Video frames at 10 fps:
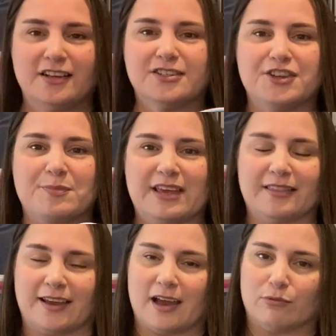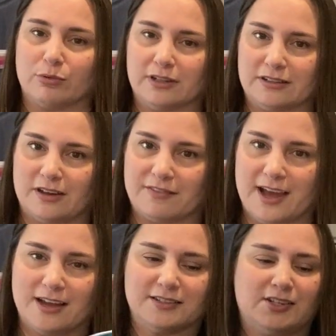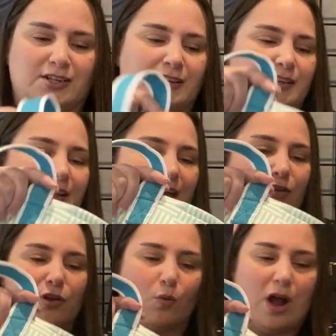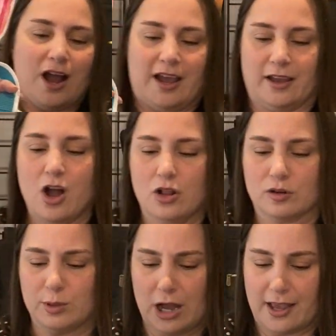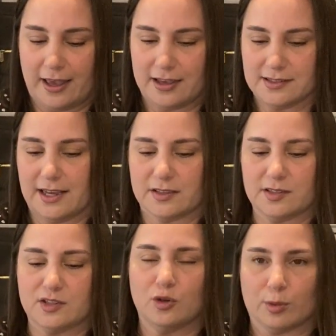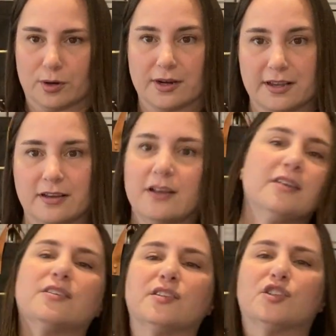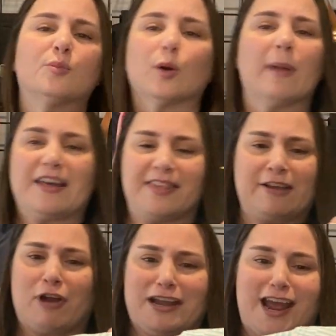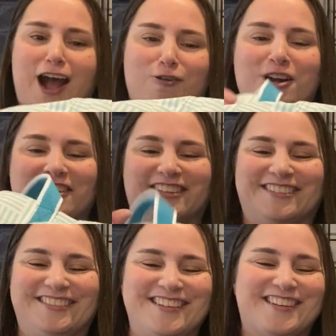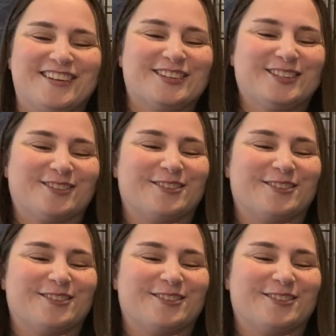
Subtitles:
To me, like, I really love that. I don't know why. Color blocking is like super, super my thing right now. So